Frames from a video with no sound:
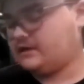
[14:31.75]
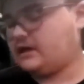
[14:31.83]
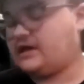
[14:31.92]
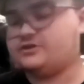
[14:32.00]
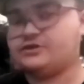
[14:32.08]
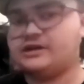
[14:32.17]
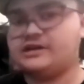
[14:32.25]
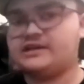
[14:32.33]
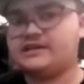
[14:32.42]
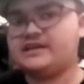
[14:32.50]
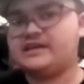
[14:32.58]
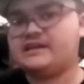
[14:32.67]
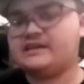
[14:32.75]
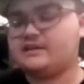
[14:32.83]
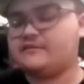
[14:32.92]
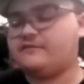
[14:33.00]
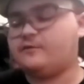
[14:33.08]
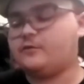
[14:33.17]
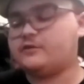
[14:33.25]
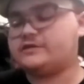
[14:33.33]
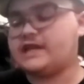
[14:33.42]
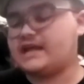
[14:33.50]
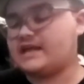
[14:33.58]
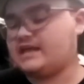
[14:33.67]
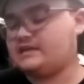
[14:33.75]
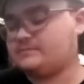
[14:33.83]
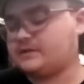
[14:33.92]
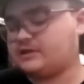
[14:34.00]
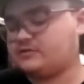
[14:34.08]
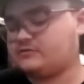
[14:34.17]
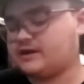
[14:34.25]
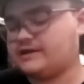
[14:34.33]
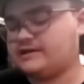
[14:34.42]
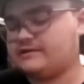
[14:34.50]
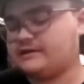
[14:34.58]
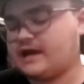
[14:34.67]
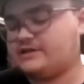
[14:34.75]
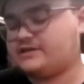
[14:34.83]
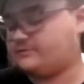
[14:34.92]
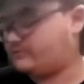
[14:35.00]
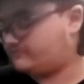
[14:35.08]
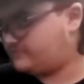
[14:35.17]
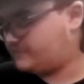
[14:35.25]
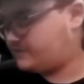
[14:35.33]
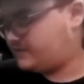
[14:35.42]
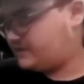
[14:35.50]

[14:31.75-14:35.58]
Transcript: I tried getting a 4-stack case, but I tried it actually with